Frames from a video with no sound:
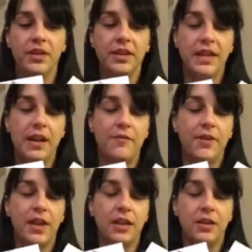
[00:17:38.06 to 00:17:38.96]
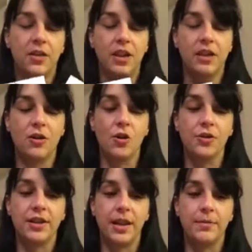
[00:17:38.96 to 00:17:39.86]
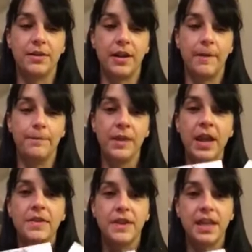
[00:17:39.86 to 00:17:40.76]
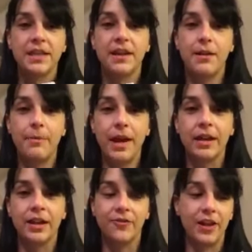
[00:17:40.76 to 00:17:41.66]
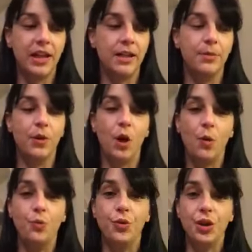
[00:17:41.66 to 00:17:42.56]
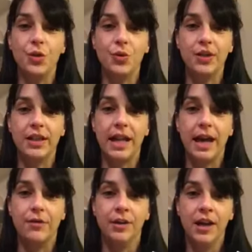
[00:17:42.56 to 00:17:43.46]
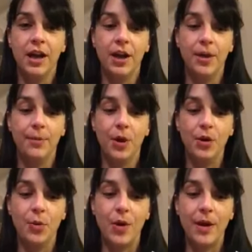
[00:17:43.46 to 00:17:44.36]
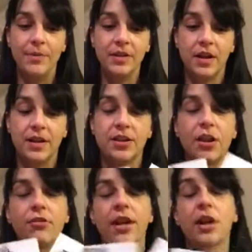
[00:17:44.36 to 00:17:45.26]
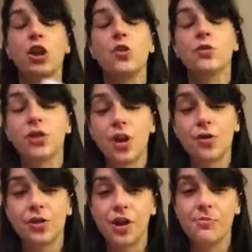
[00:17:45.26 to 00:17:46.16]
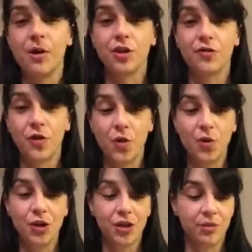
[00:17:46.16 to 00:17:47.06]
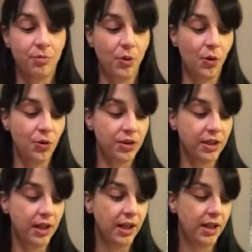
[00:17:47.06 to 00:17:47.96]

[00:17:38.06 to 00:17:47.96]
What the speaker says: set of the concept, these are back available on pre-order now on the website. So thank you so much for all your support.